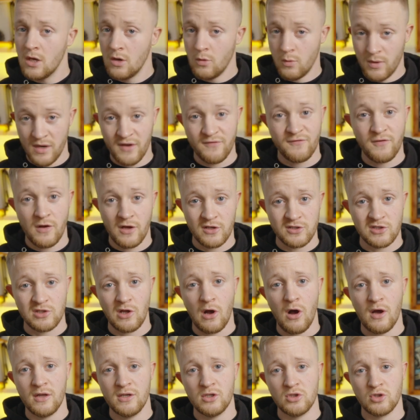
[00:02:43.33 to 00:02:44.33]
when I first
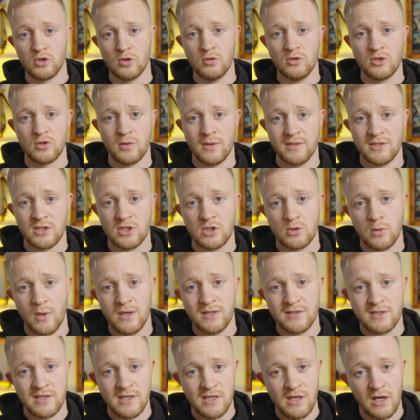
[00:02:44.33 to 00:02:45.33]
started in June
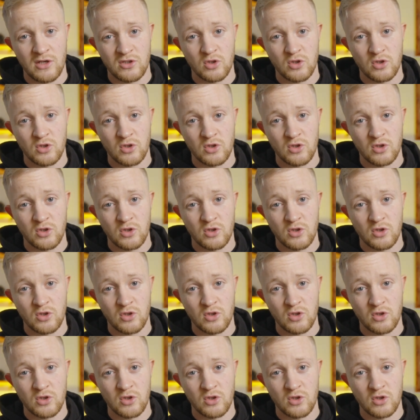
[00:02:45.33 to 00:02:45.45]
2020,